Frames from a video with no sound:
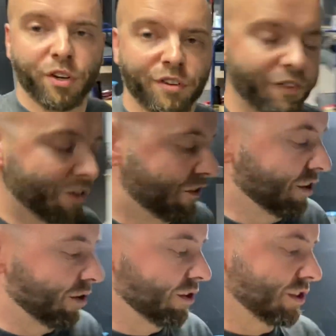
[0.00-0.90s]
or 50
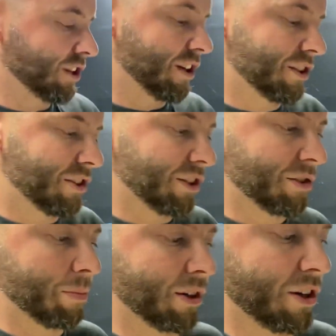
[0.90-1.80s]
orders there. It's
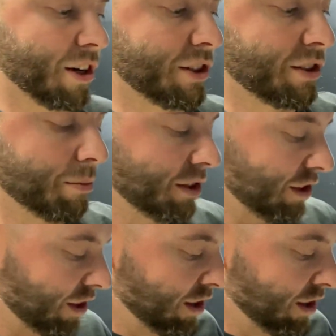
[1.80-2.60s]
been crazy busy.